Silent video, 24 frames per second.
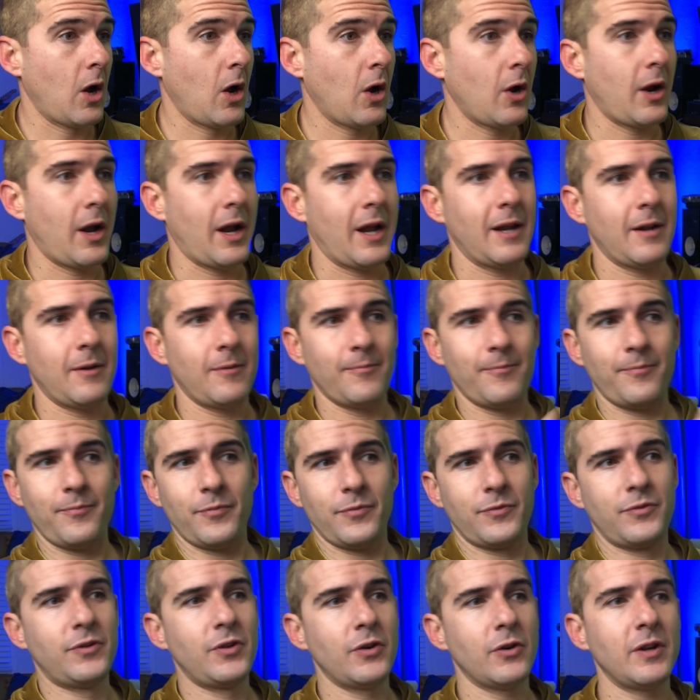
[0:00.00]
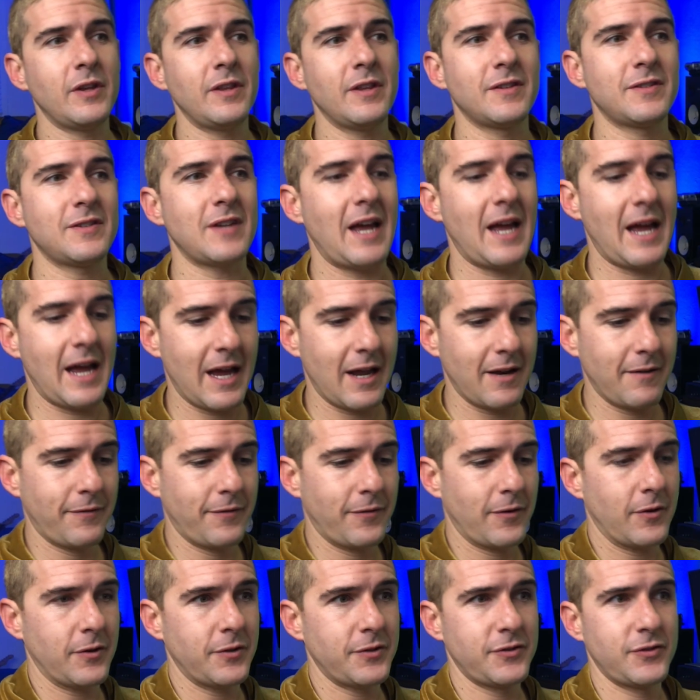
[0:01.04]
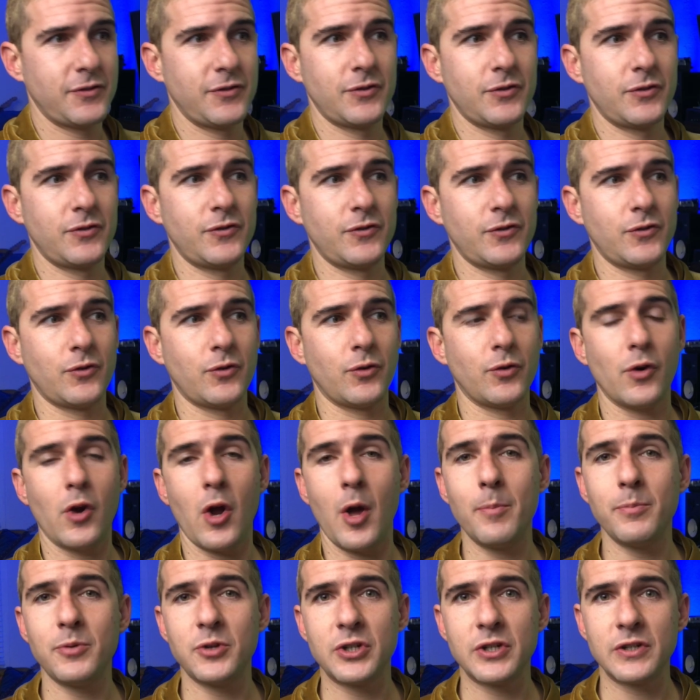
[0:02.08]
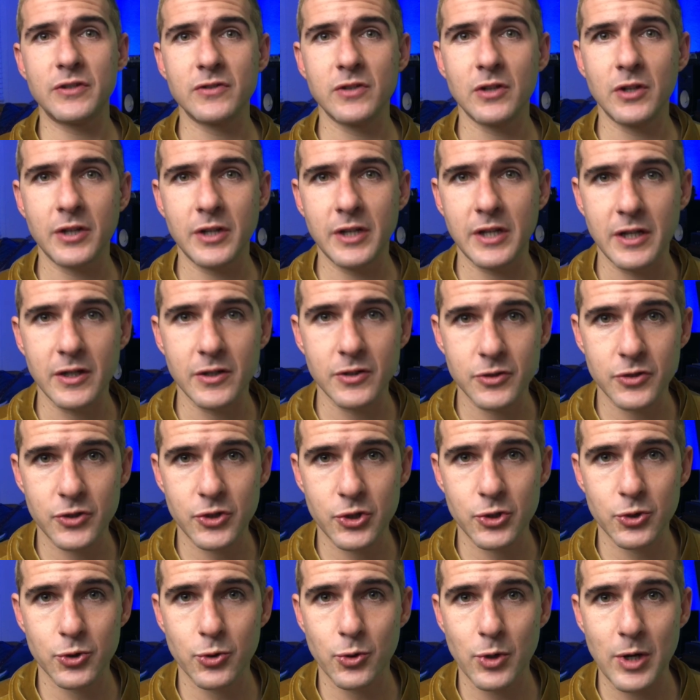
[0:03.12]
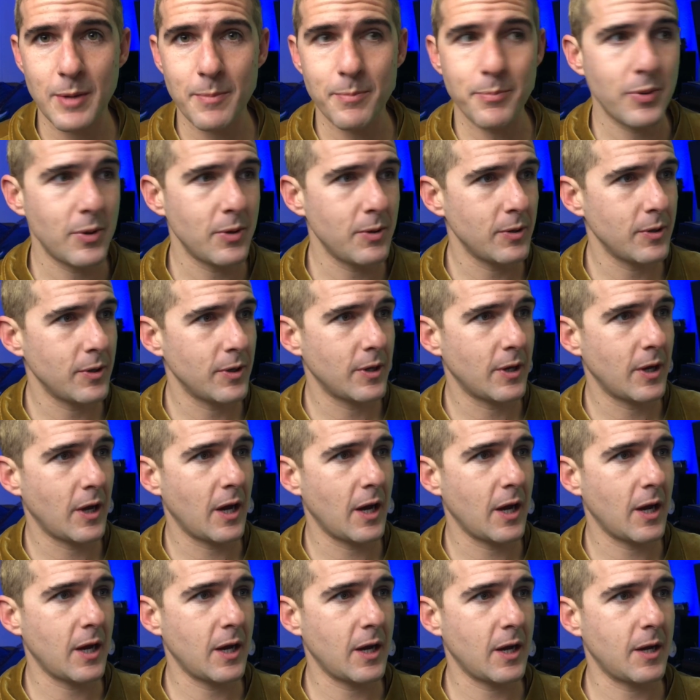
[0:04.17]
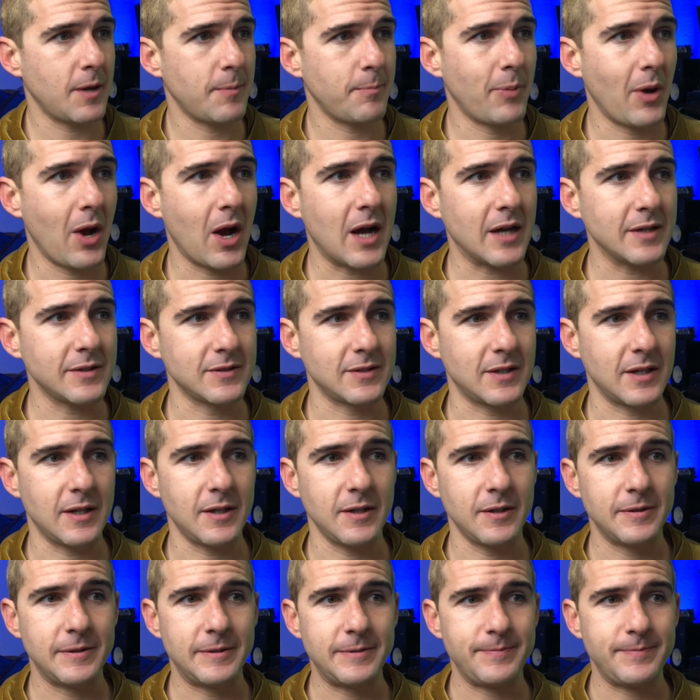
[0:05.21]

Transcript: All right. During this ad for scrumptious-looking shrimp pasta,